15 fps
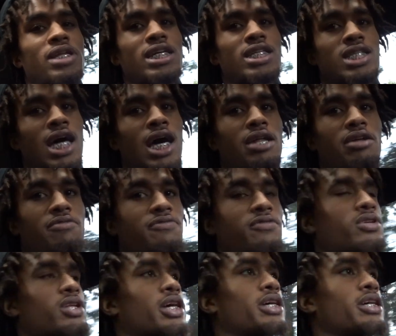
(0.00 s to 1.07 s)
excited
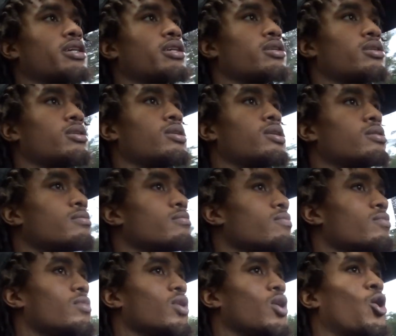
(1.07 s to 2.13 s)
for like
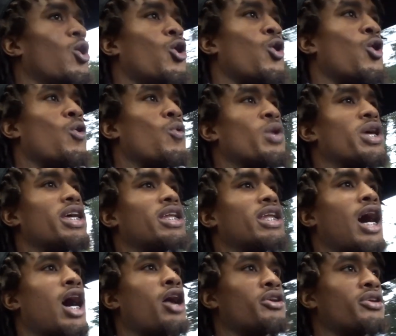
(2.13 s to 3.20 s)
a whole week
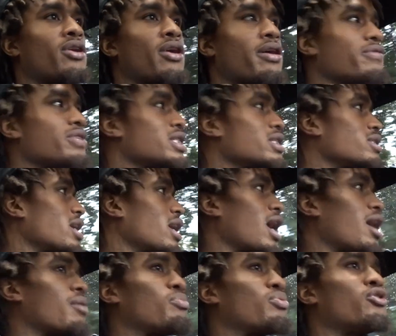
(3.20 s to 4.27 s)
now, you know, ever since I
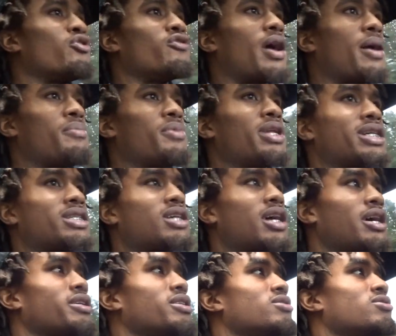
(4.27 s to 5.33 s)
got approved, I've been
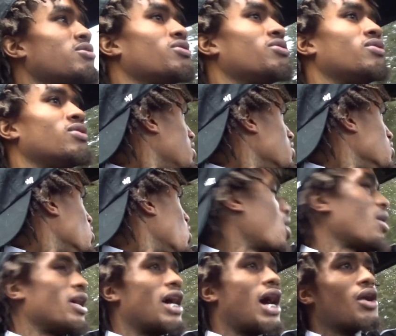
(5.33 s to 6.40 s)
excited. So, you know,
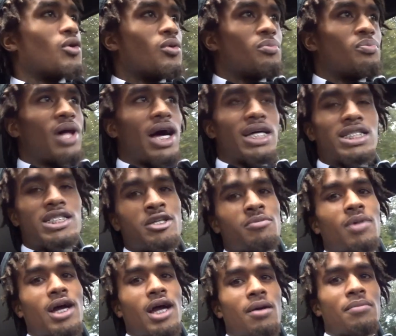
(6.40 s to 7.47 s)
I don't probably seem
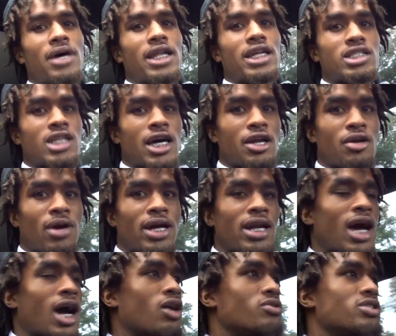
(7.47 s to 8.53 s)
like I'm that excited right
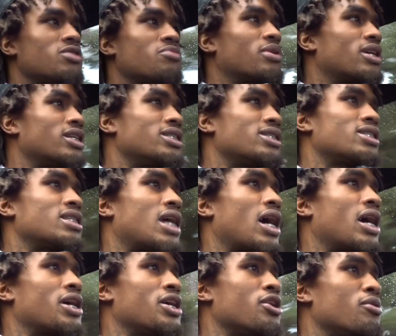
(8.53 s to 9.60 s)
now just because it's
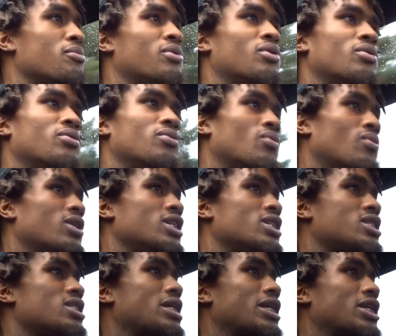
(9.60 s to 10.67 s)
not here. But
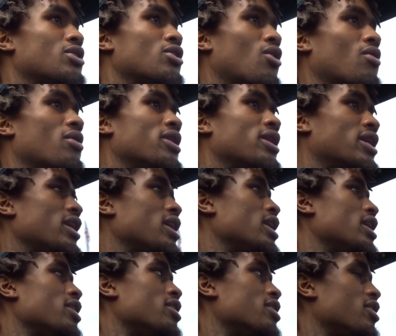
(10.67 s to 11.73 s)
once, you know, it get
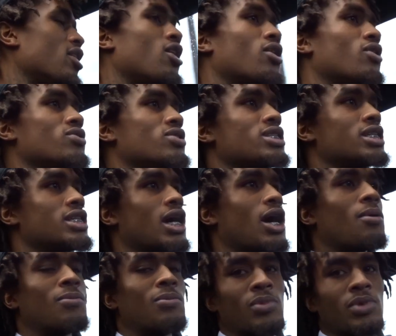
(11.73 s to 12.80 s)
here, y'all gonna see
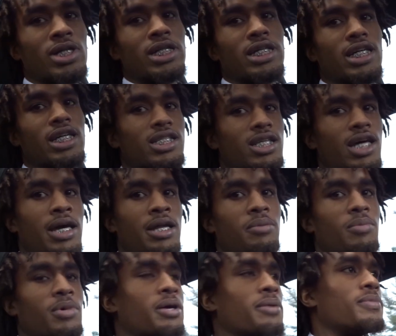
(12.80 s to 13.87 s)
I'm really excited,
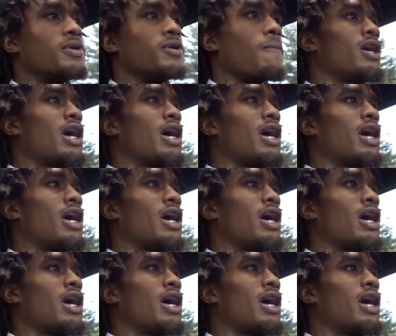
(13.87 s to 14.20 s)
man. But